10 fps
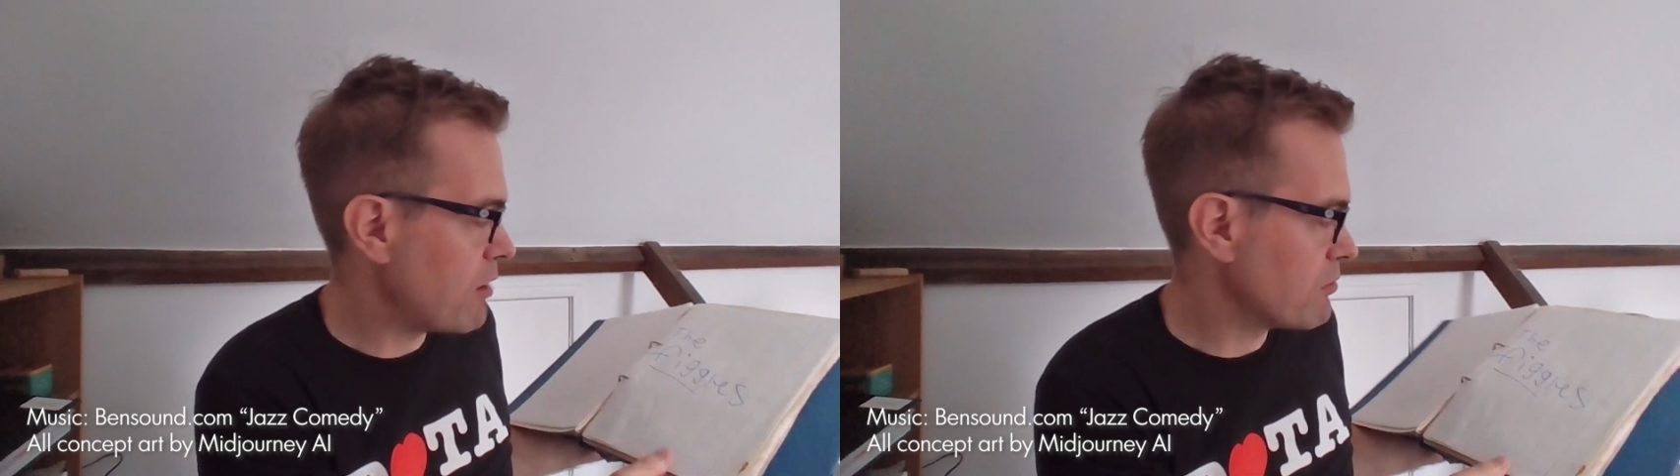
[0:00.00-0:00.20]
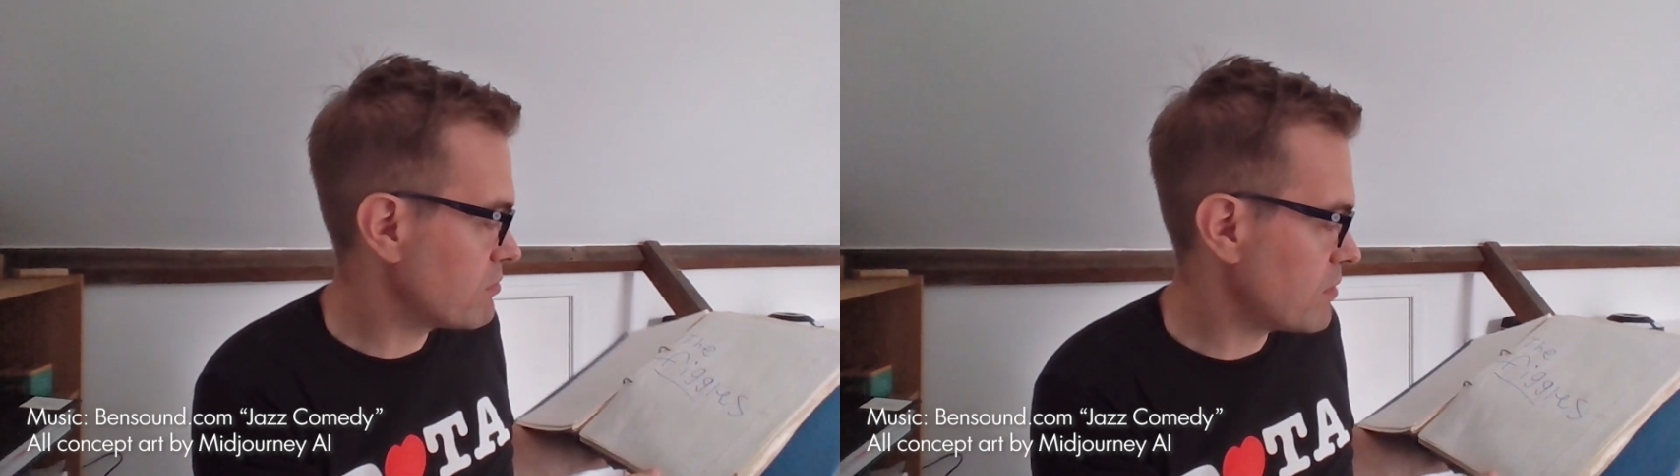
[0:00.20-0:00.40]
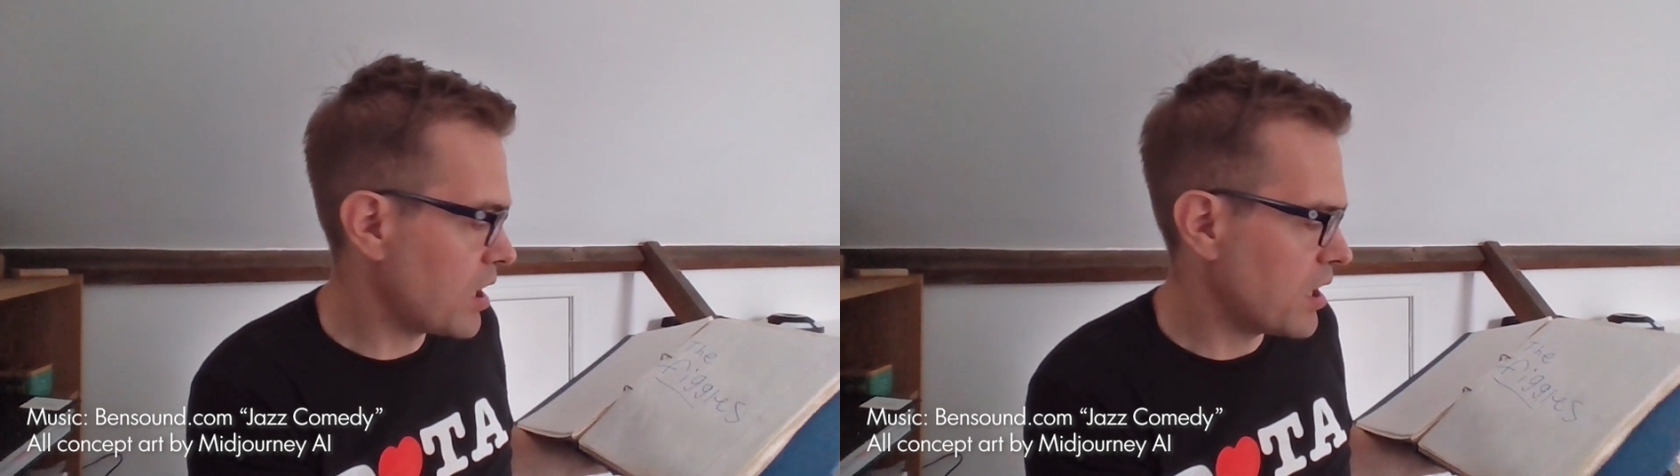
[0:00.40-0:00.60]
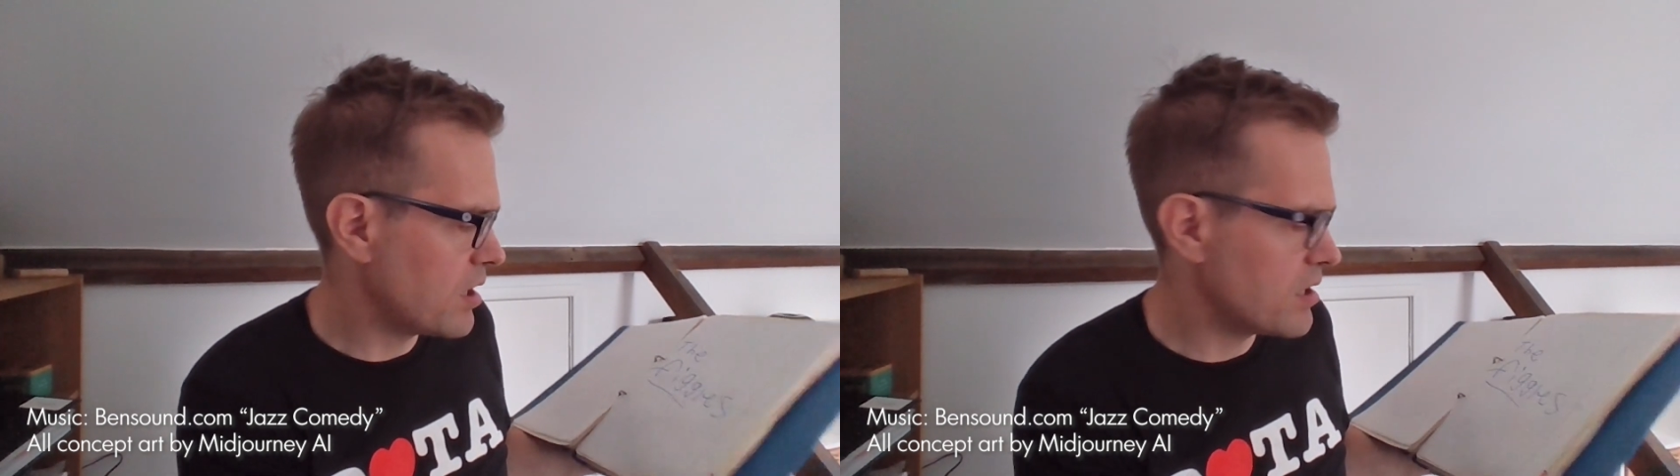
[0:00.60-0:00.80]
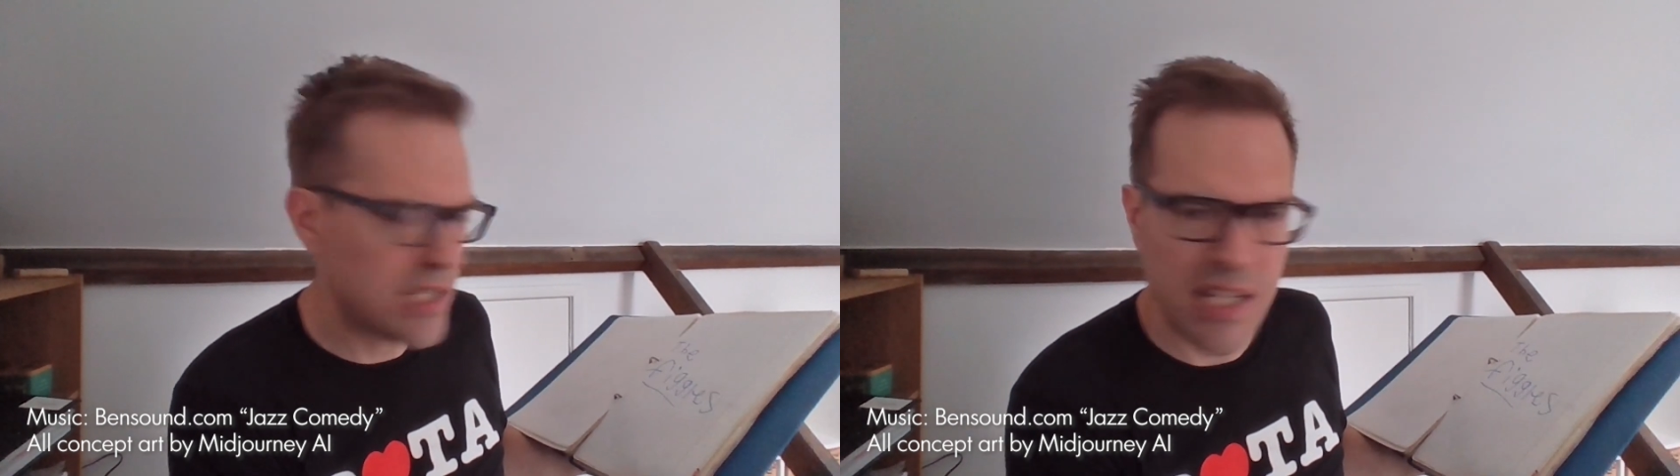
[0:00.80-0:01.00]
about
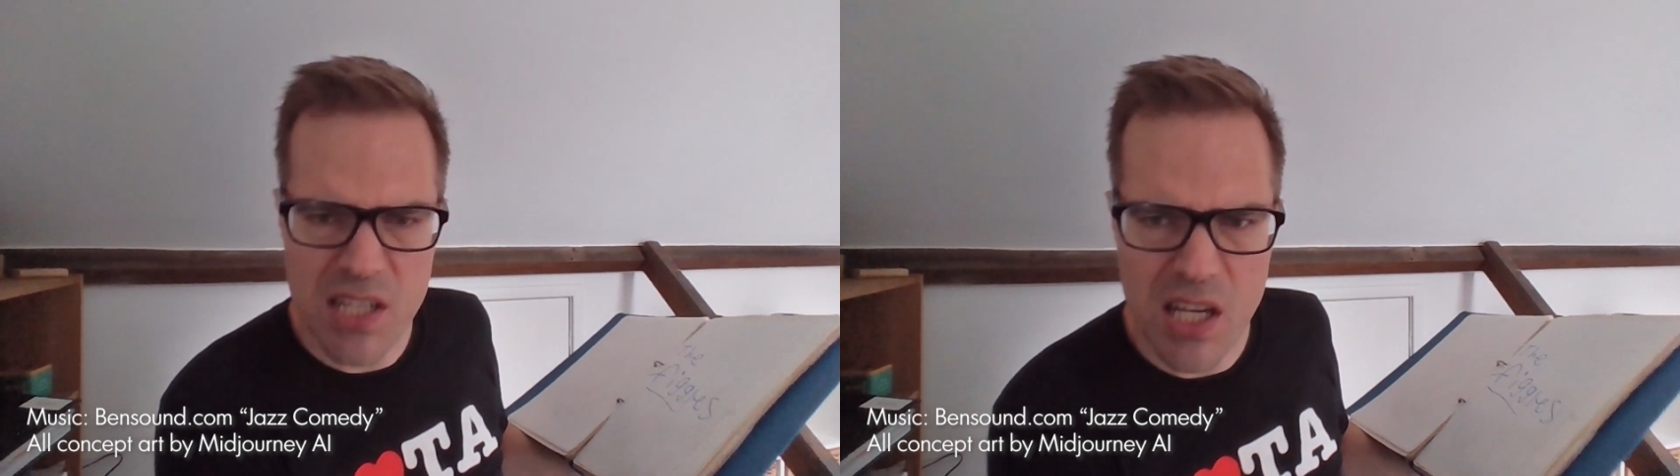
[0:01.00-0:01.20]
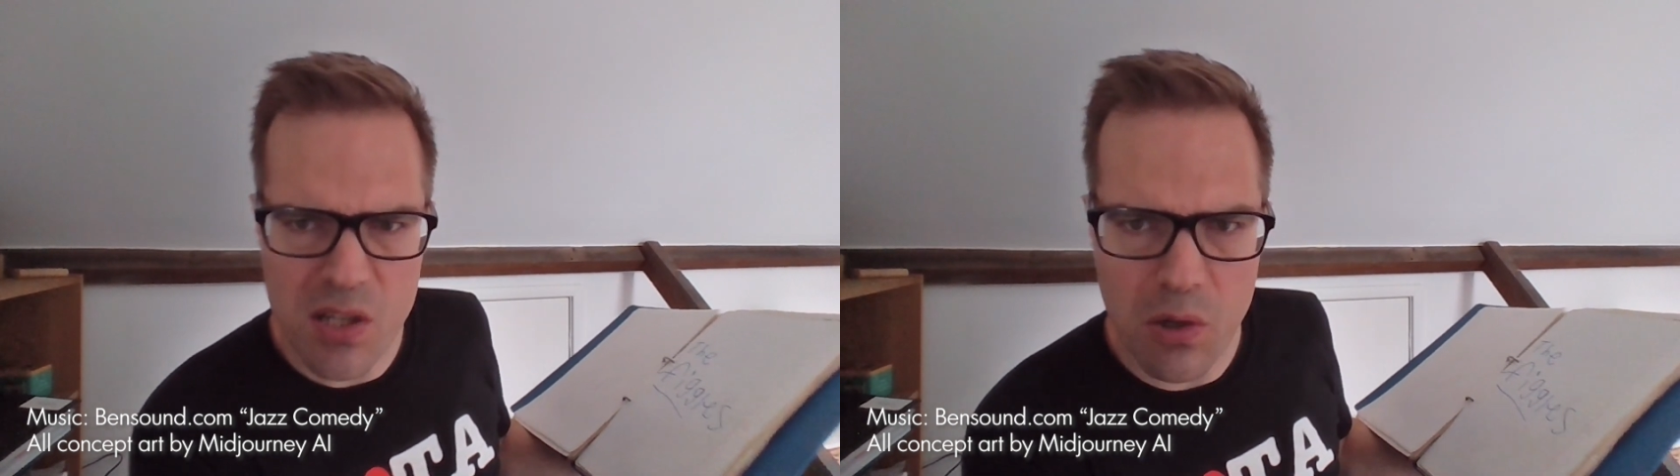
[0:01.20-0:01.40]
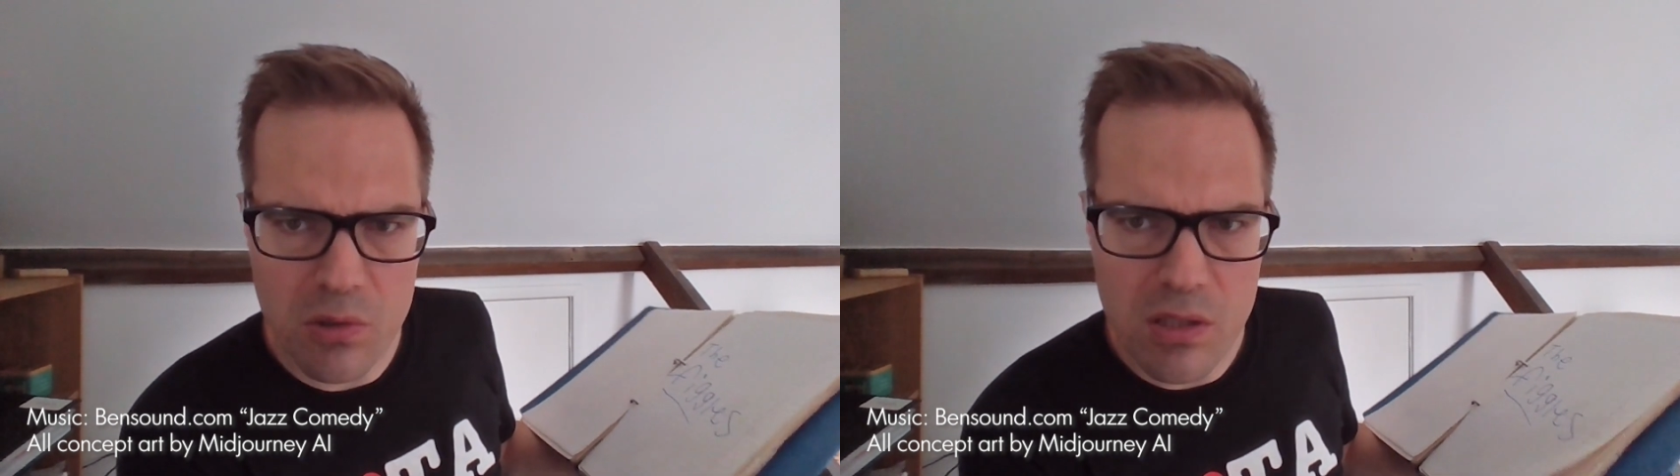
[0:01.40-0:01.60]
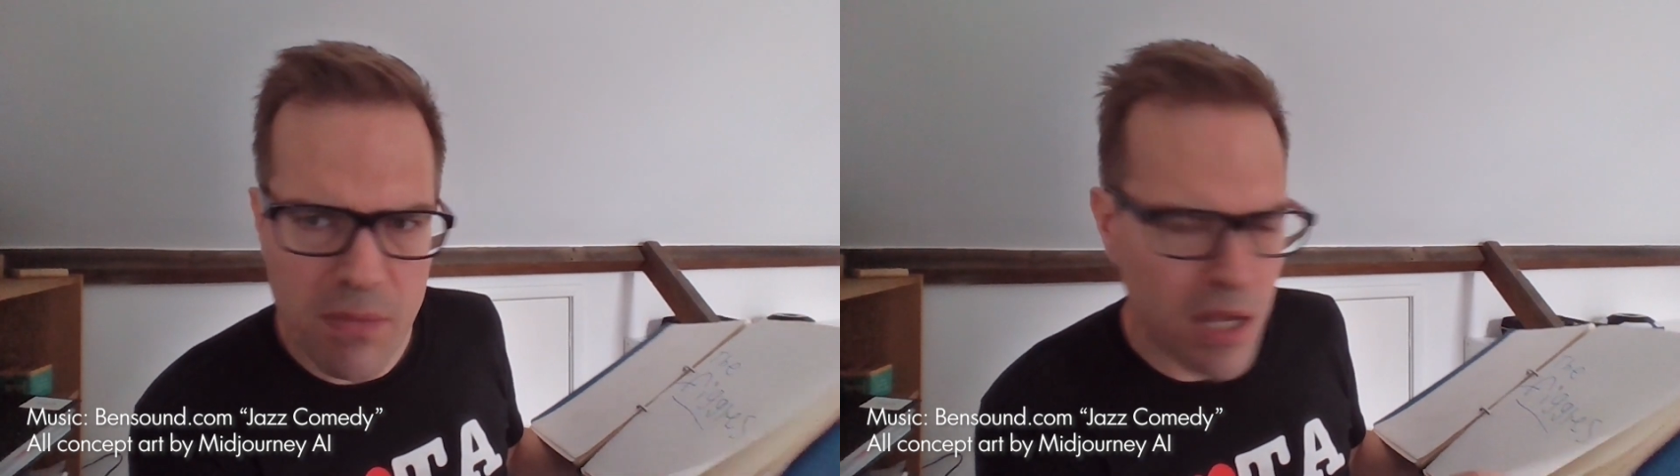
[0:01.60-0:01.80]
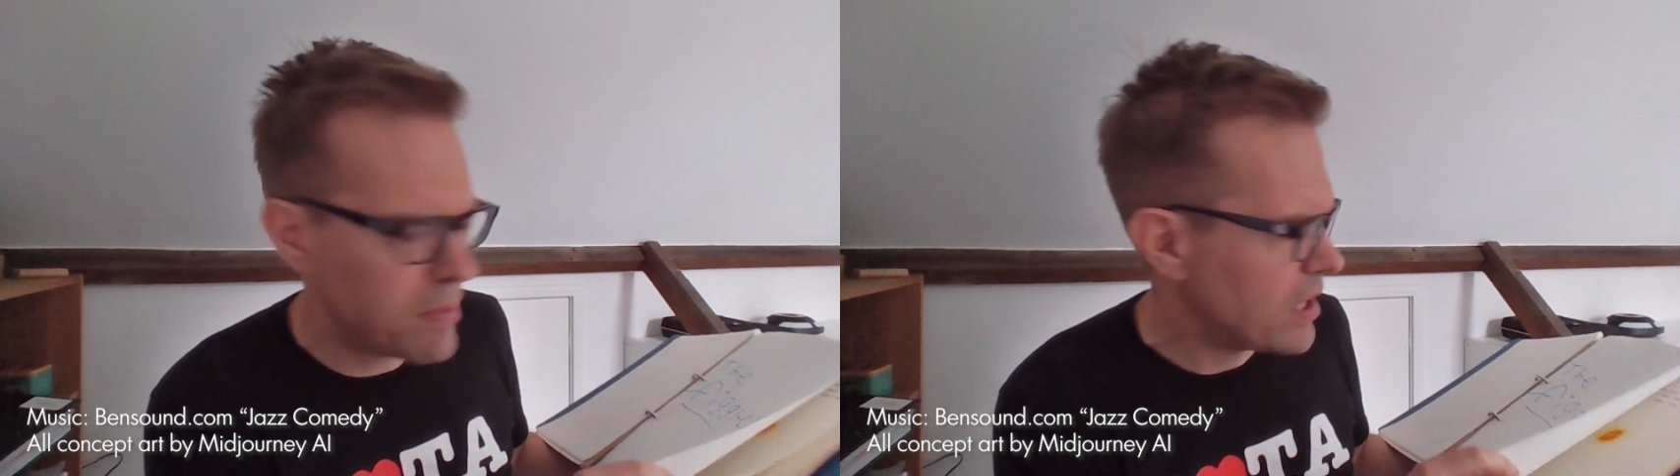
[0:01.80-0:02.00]
6 years old,
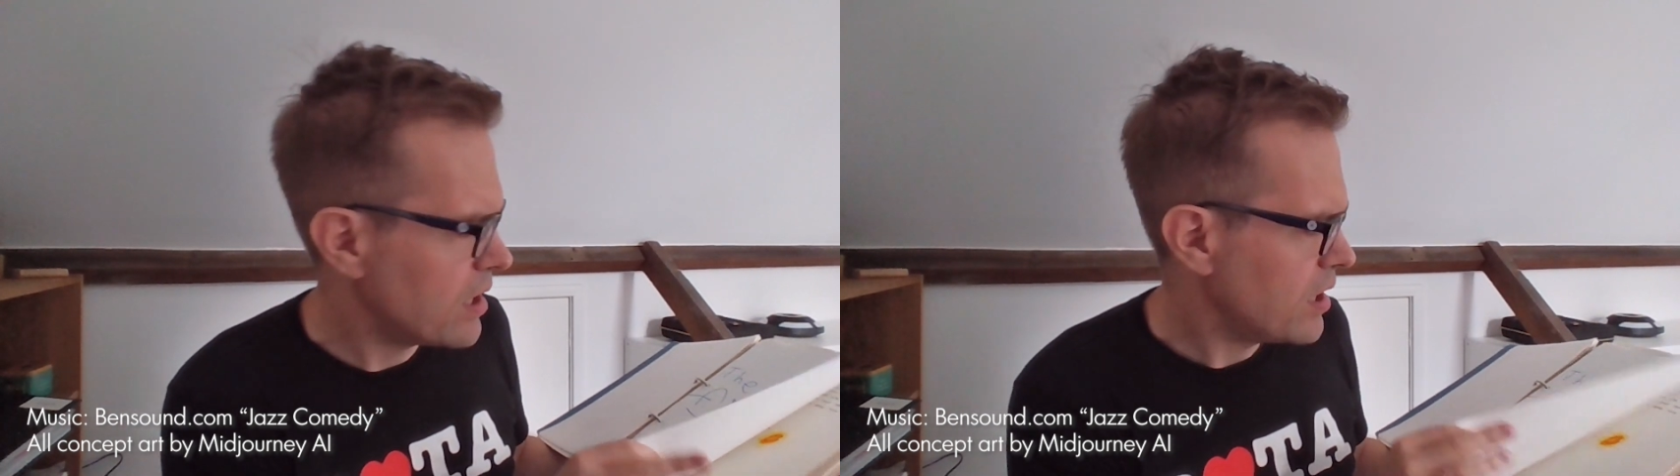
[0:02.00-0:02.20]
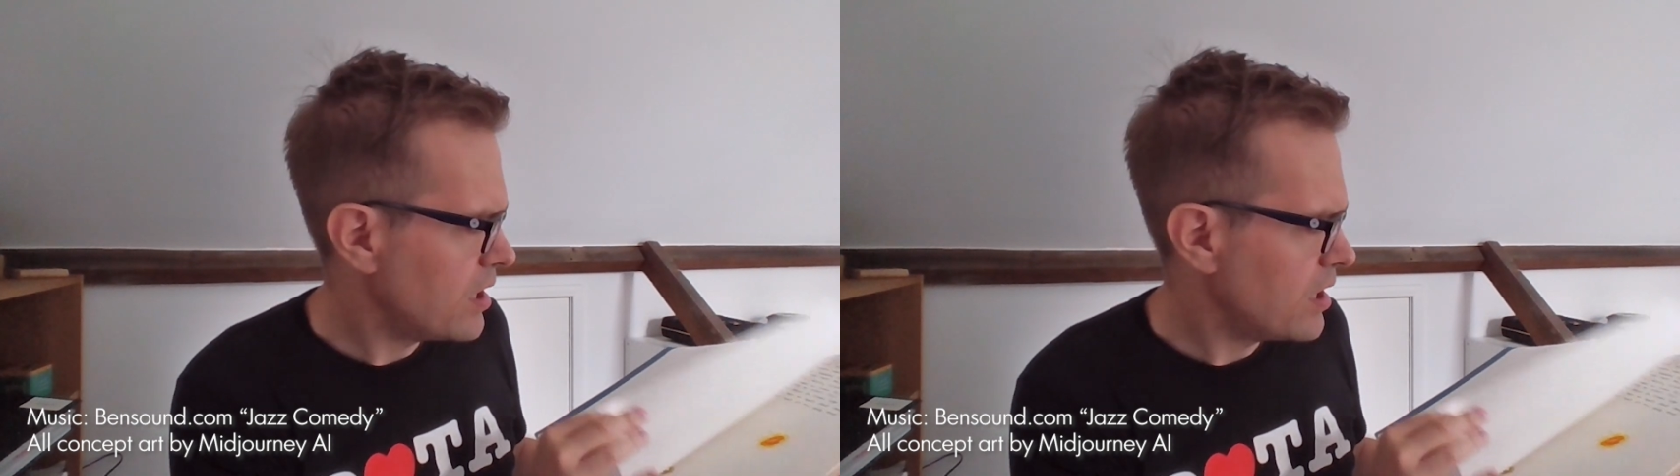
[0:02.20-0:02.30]
maybe.